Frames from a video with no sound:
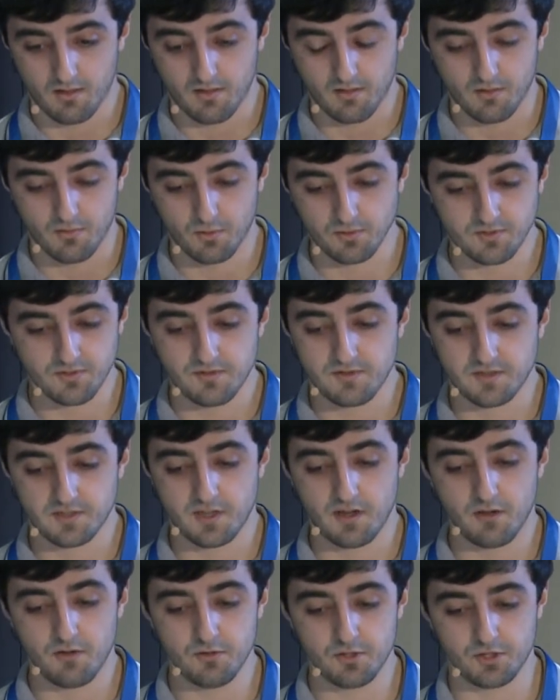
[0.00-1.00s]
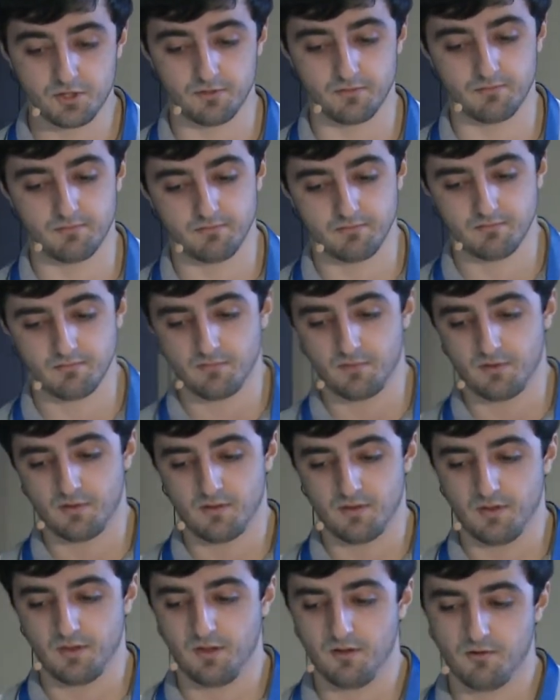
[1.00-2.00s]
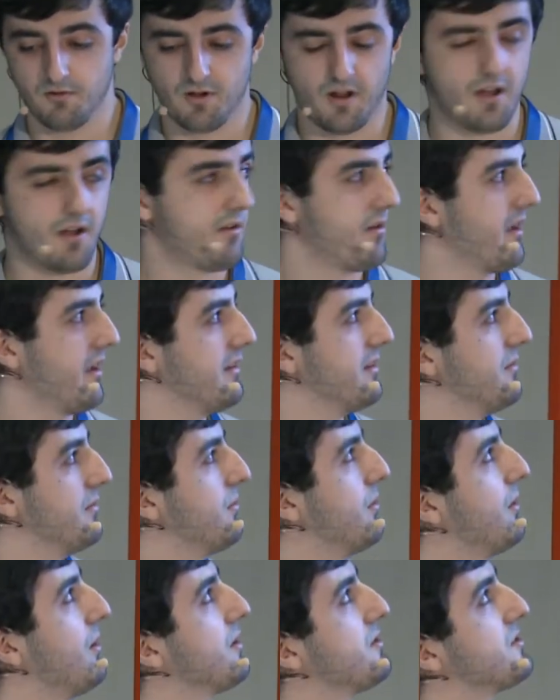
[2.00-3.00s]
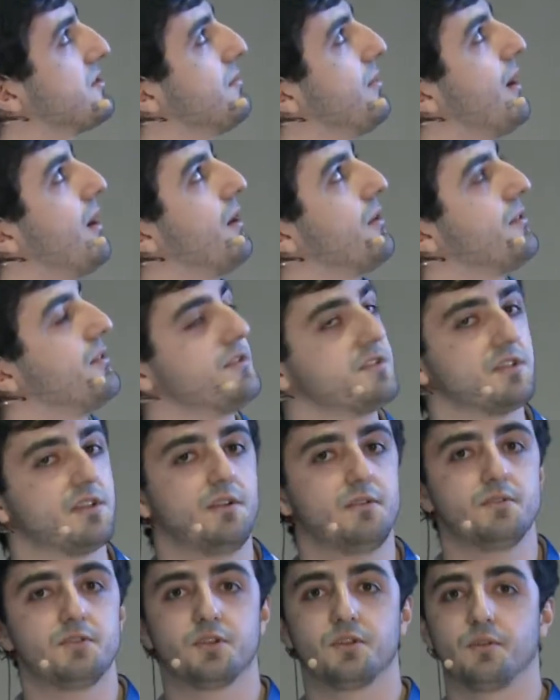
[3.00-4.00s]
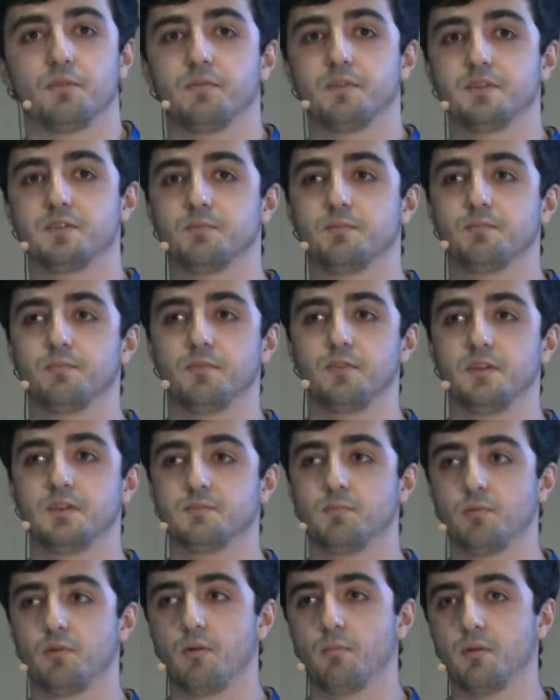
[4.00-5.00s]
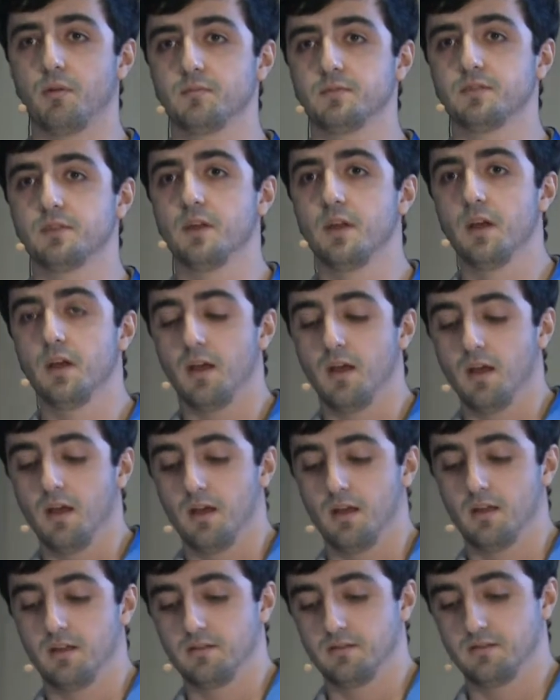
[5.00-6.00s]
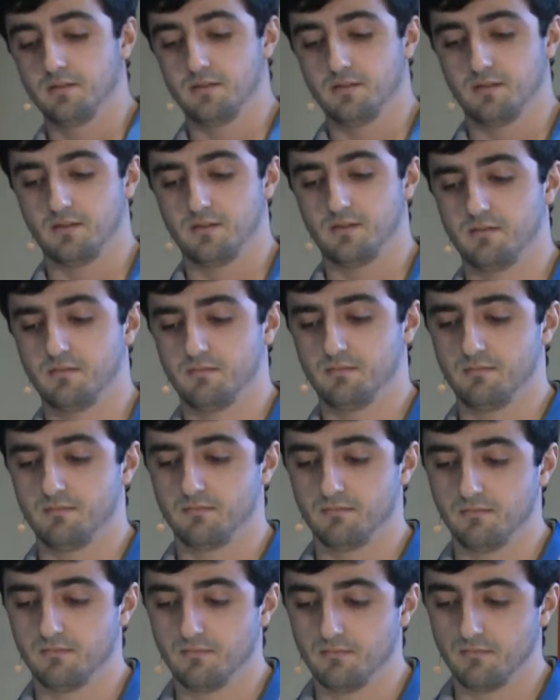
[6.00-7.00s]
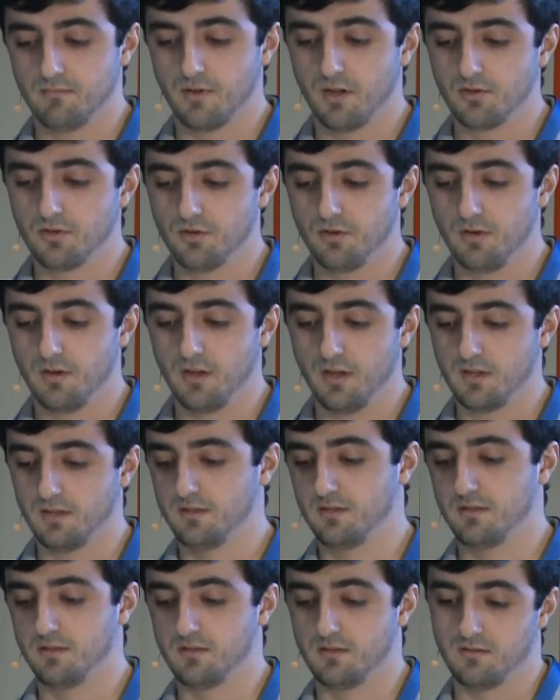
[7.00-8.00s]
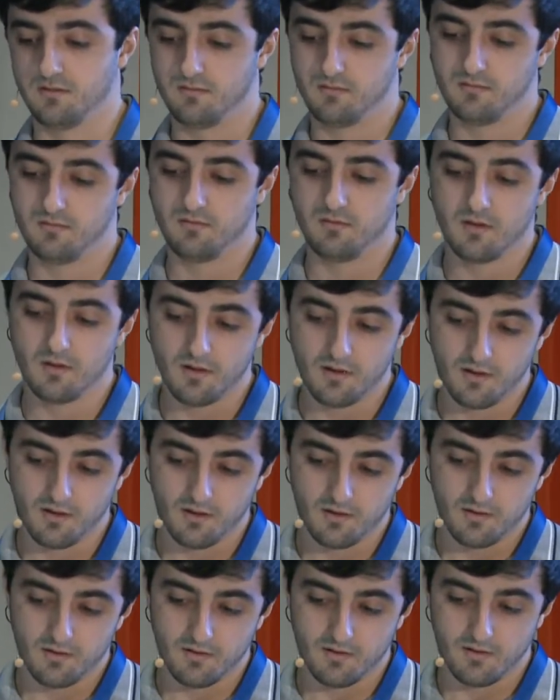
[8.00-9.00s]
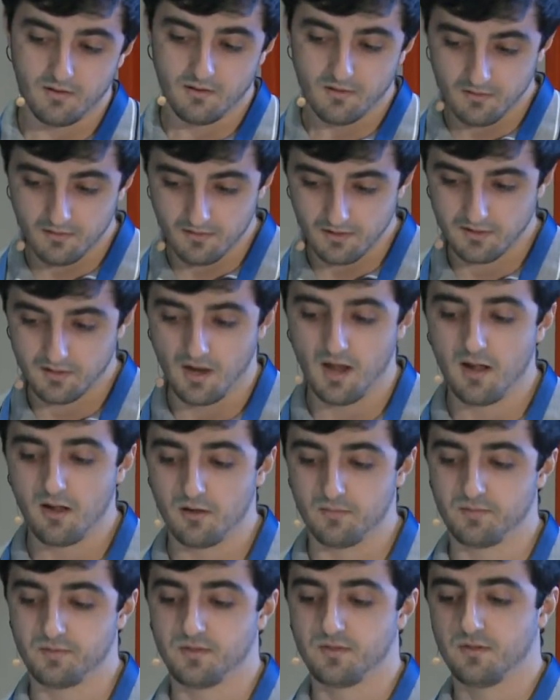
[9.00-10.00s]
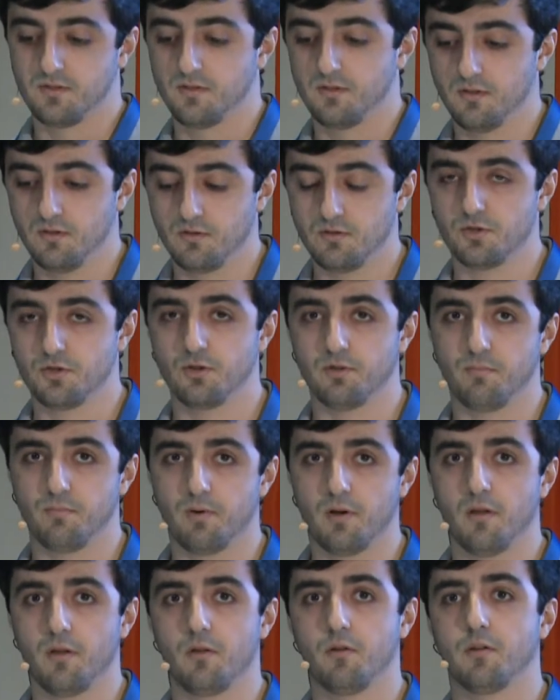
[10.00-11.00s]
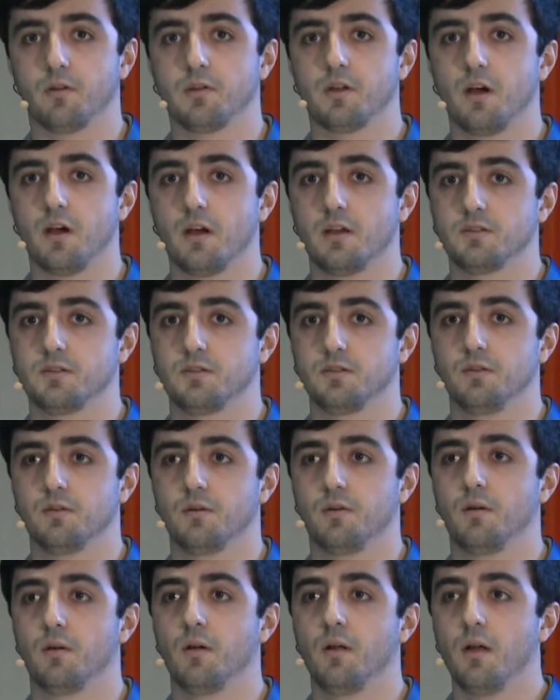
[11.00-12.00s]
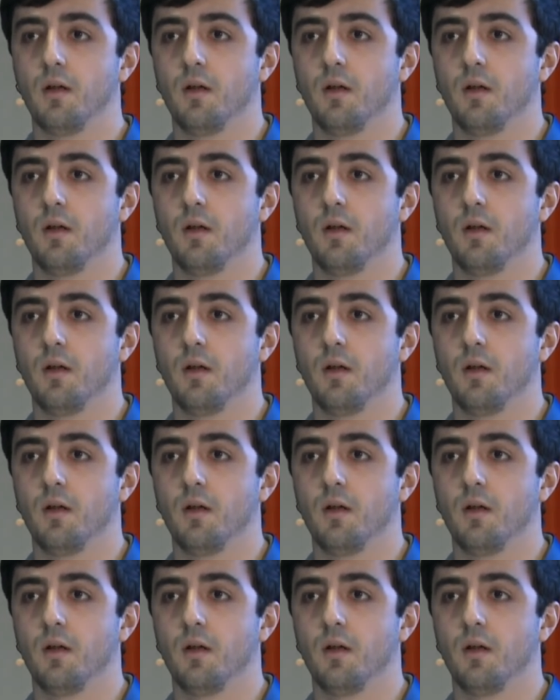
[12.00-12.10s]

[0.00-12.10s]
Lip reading: What's the solution? Here are random words about the solution of these problems, and actually, yes, it helps. You should prioritize your